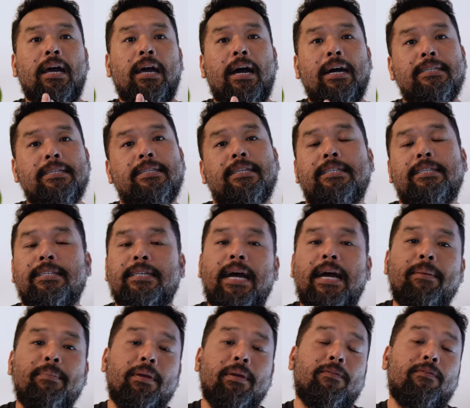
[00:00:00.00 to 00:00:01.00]
as it's
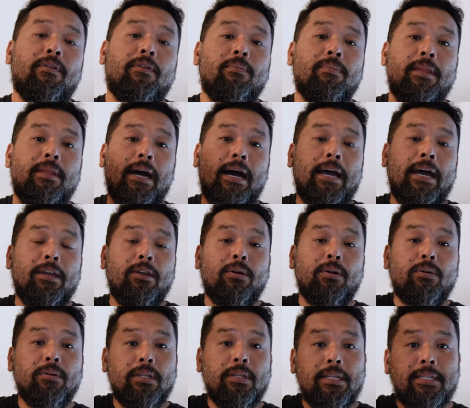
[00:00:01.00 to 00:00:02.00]
coming from the
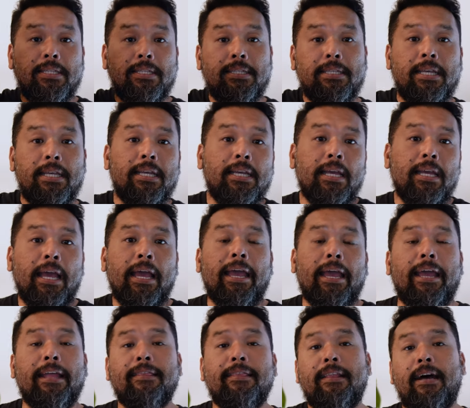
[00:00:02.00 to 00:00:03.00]
Ionian Sea
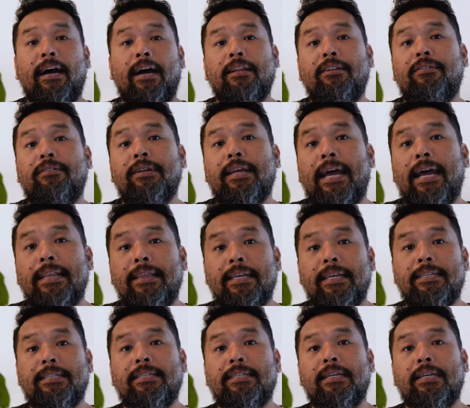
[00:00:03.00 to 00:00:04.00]
and the
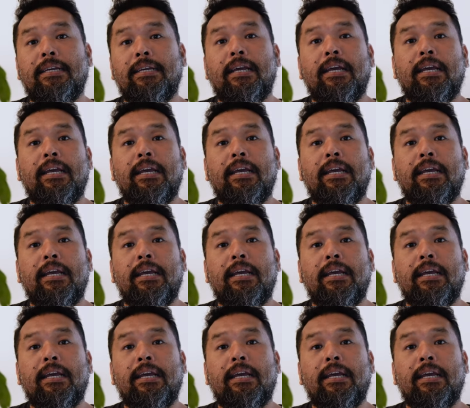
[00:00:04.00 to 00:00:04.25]
Adriatic Sea.